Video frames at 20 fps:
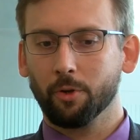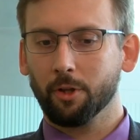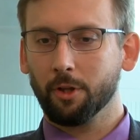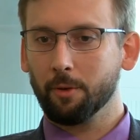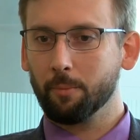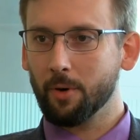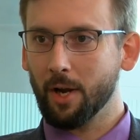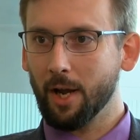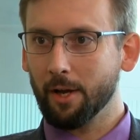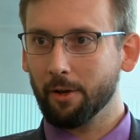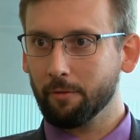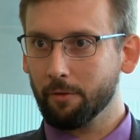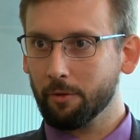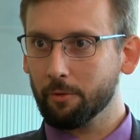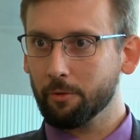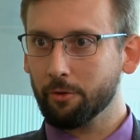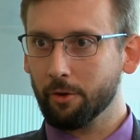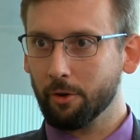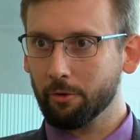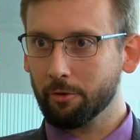really proud of
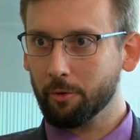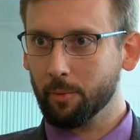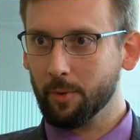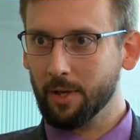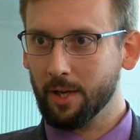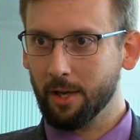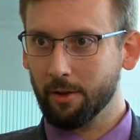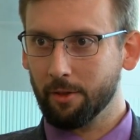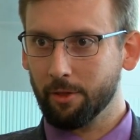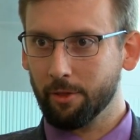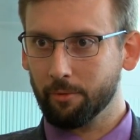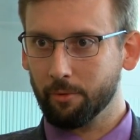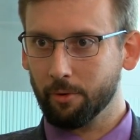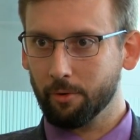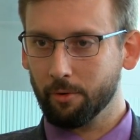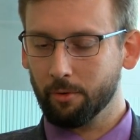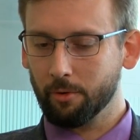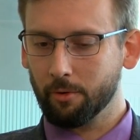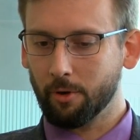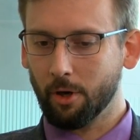the results that we had
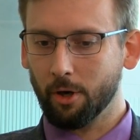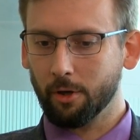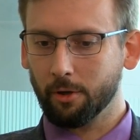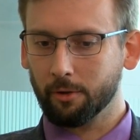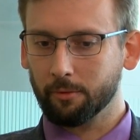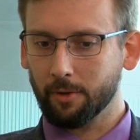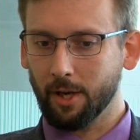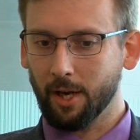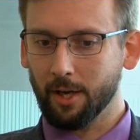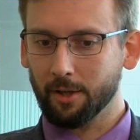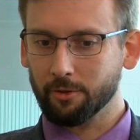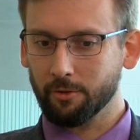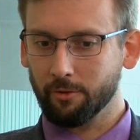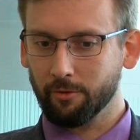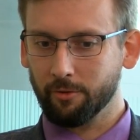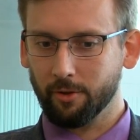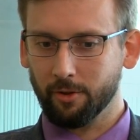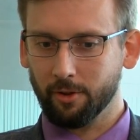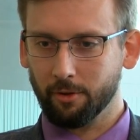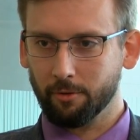through our
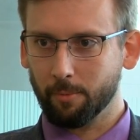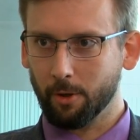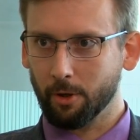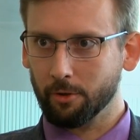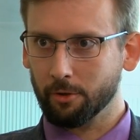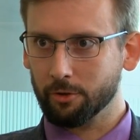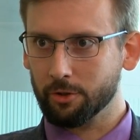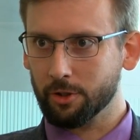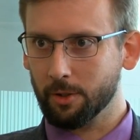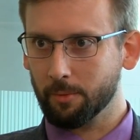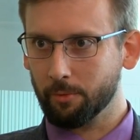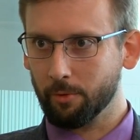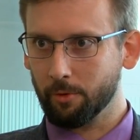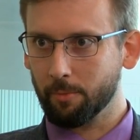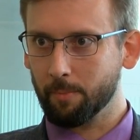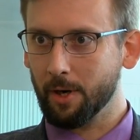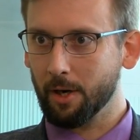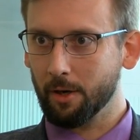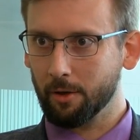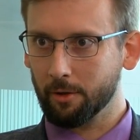actions in these partnerships
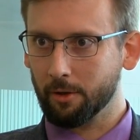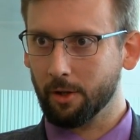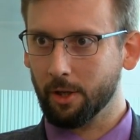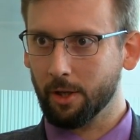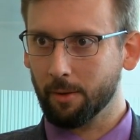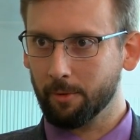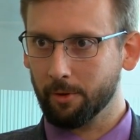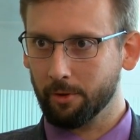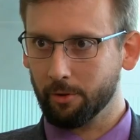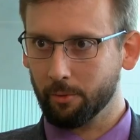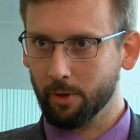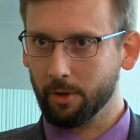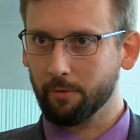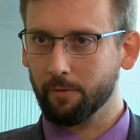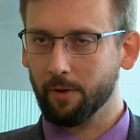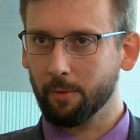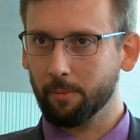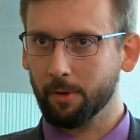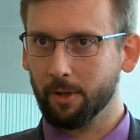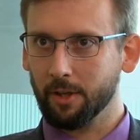with Parent Club and the WIC
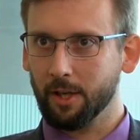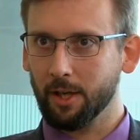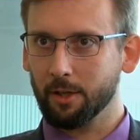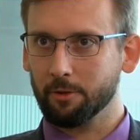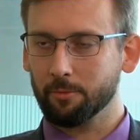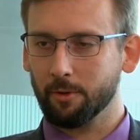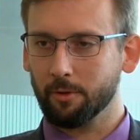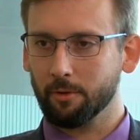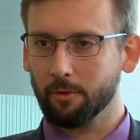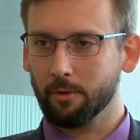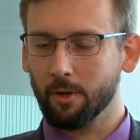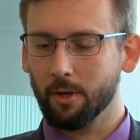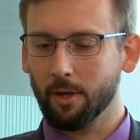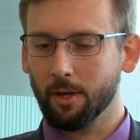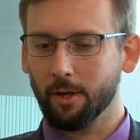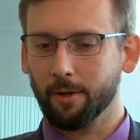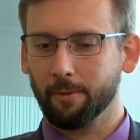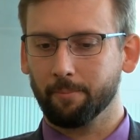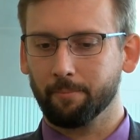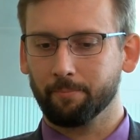Family Engagement
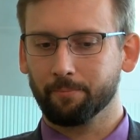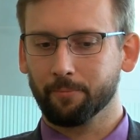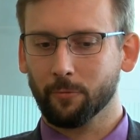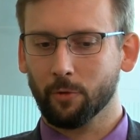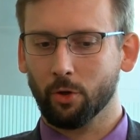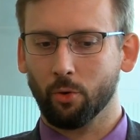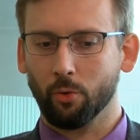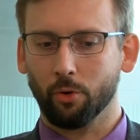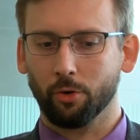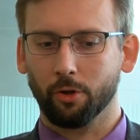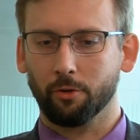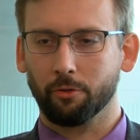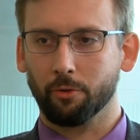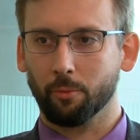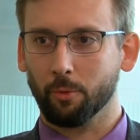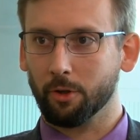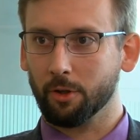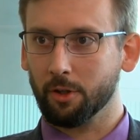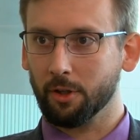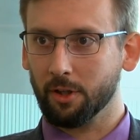um, corners,
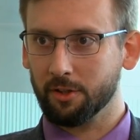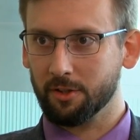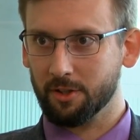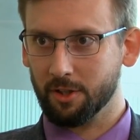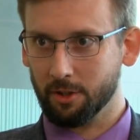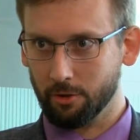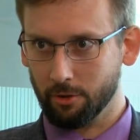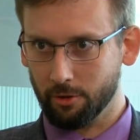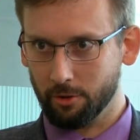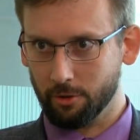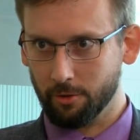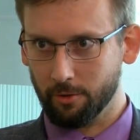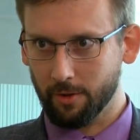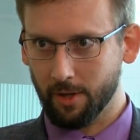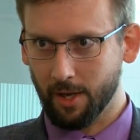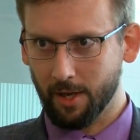and we're going to continue to do